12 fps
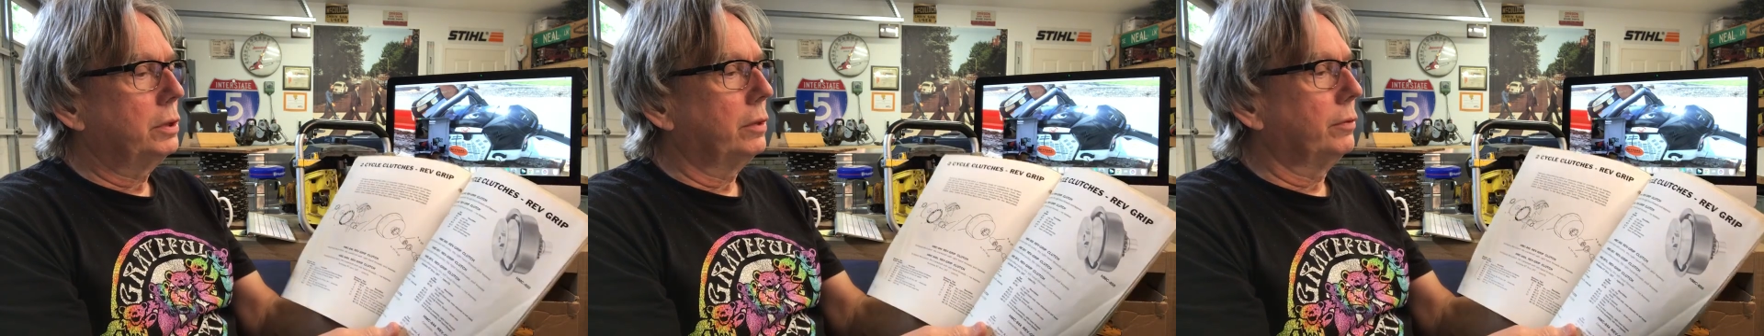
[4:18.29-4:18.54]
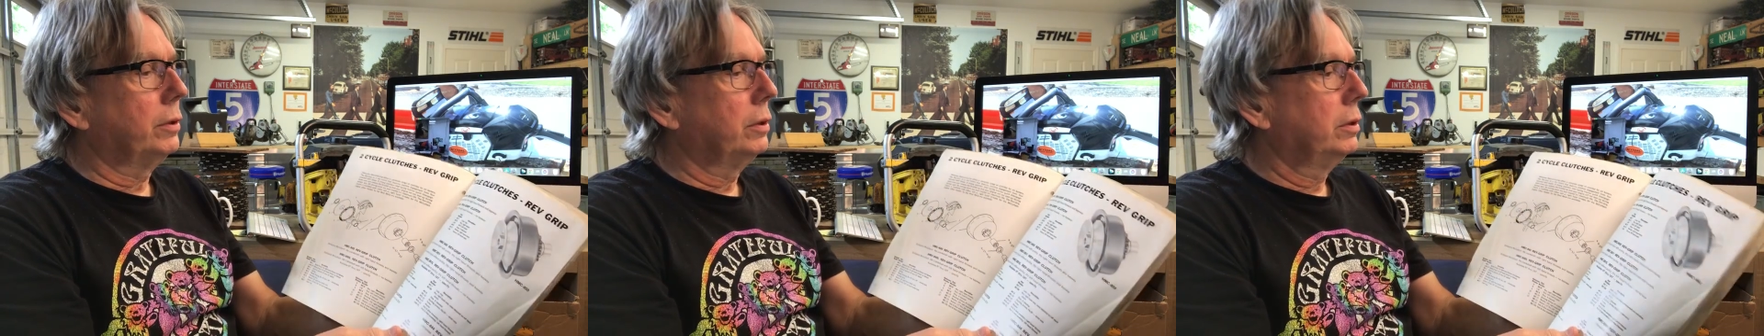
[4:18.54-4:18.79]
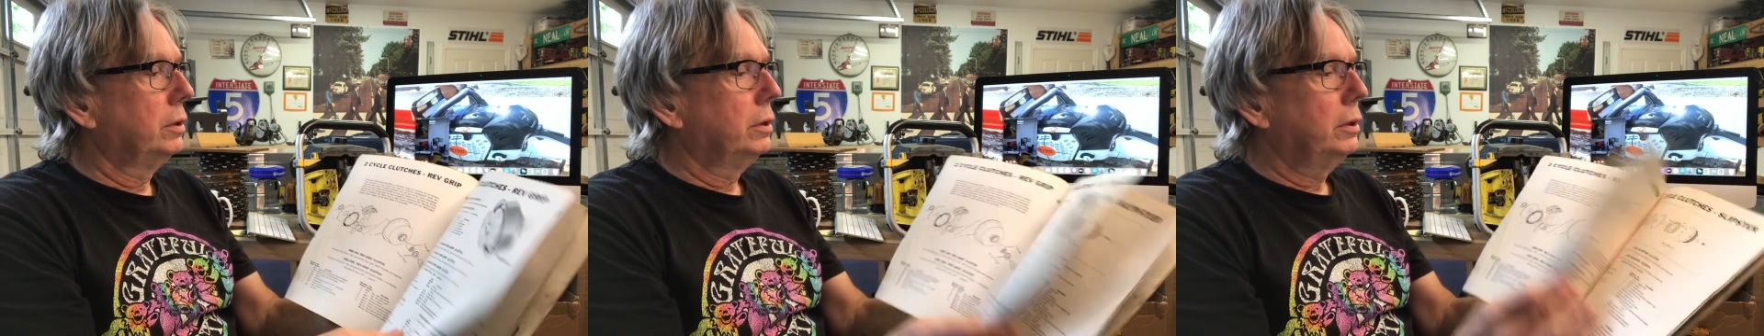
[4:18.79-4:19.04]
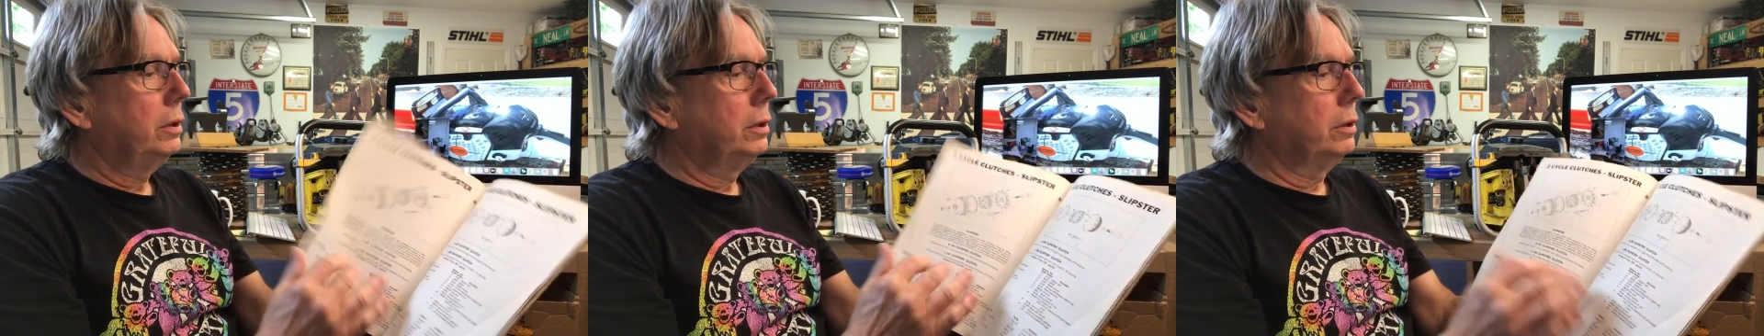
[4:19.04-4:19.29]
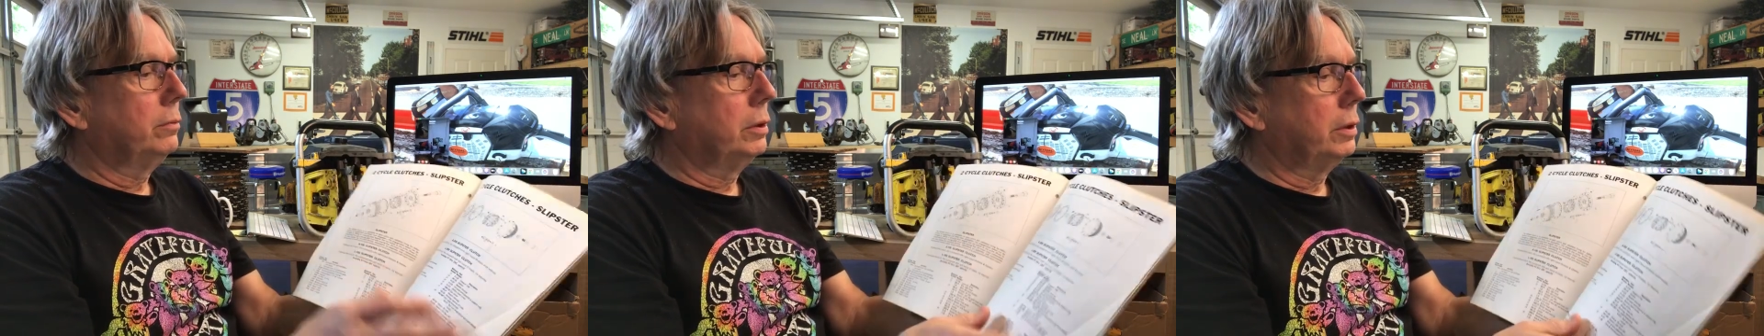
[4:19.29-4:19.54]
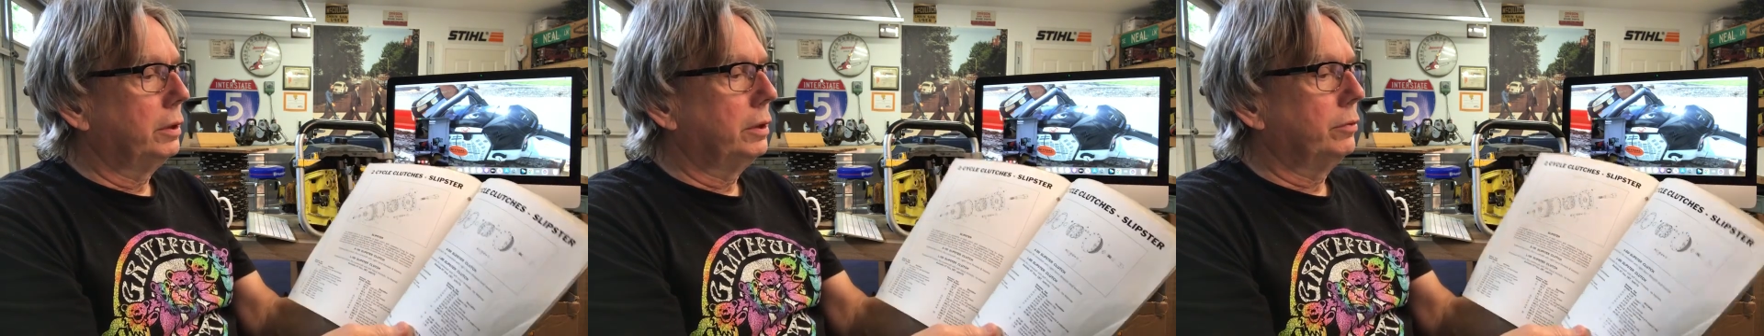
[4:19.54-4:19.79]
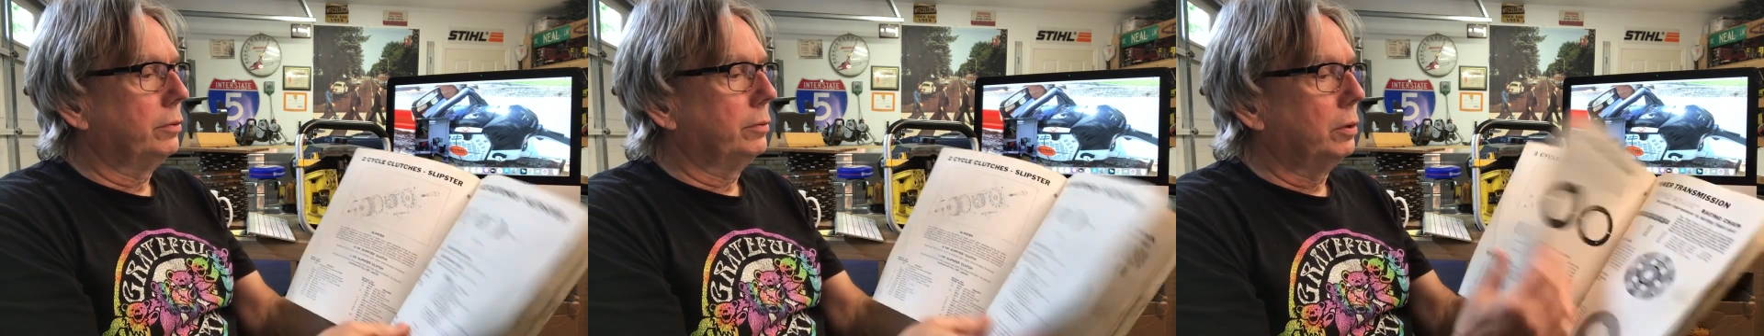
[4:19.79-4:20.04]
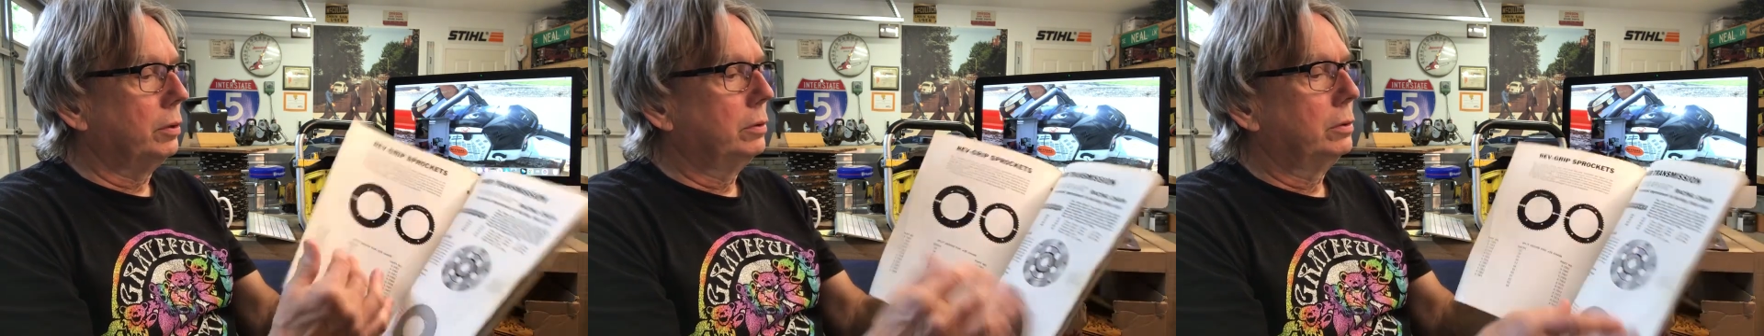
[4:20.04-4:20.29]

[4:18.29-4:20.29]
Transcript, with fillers: have a unbelievable